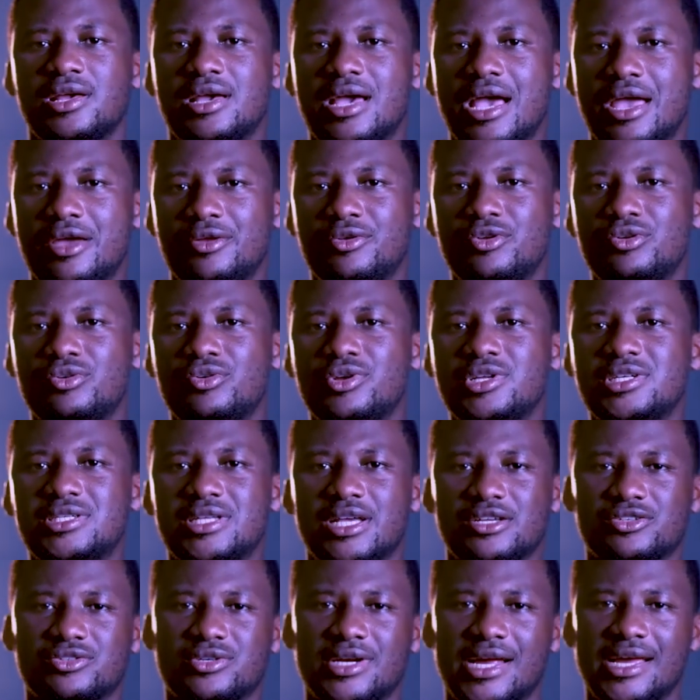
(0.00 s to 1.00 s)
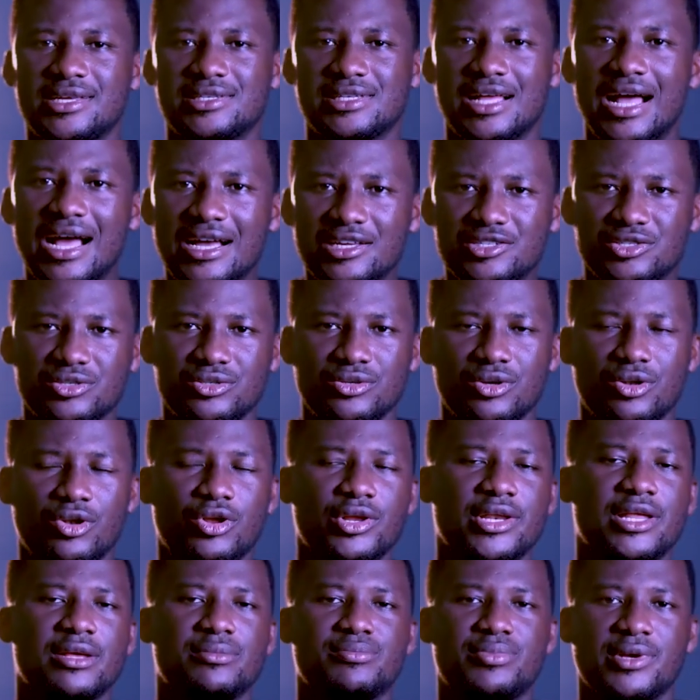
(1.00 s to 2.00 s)
and you don't know Jesus Christ as your
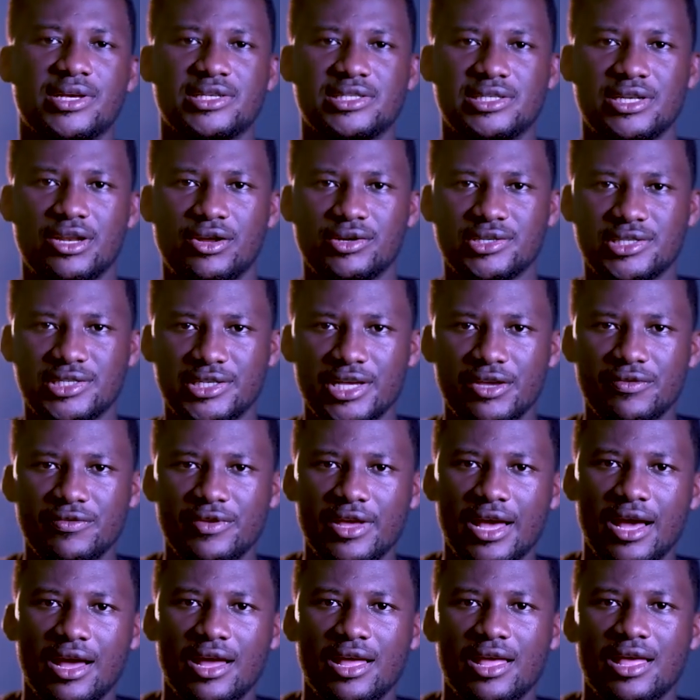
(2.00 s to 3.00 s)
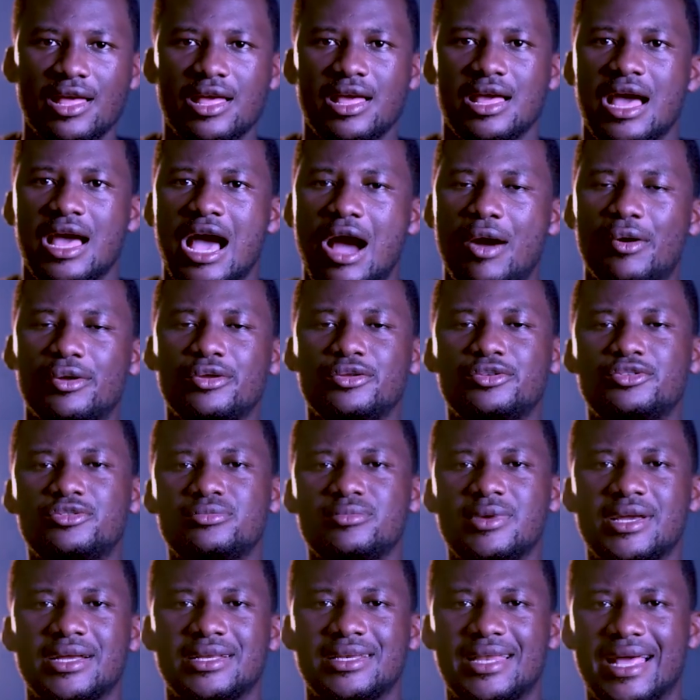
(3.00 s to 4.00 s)
Lord and personal Savior, I want you to
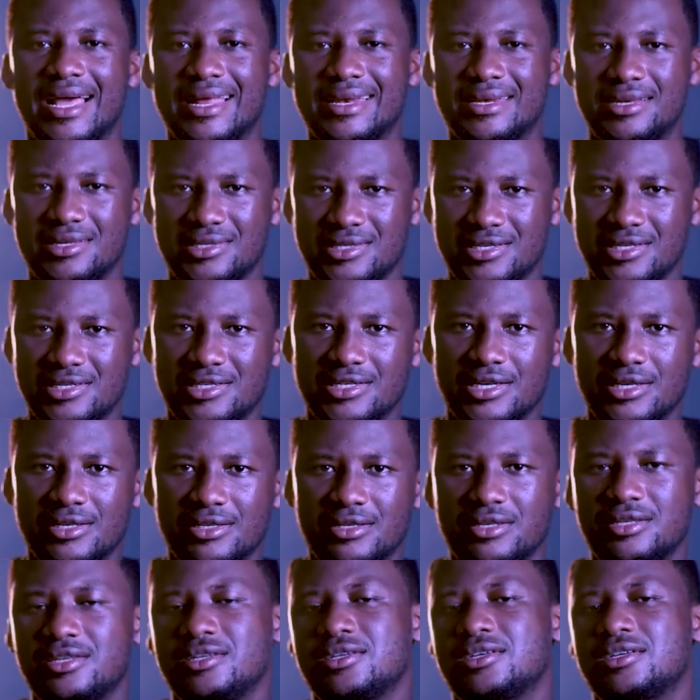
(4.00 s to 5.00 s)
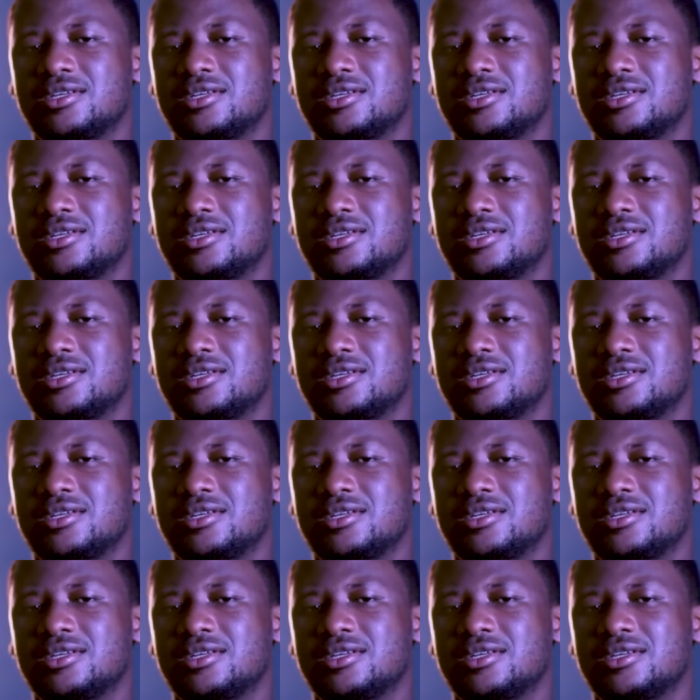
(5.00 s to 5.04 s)
make that decision.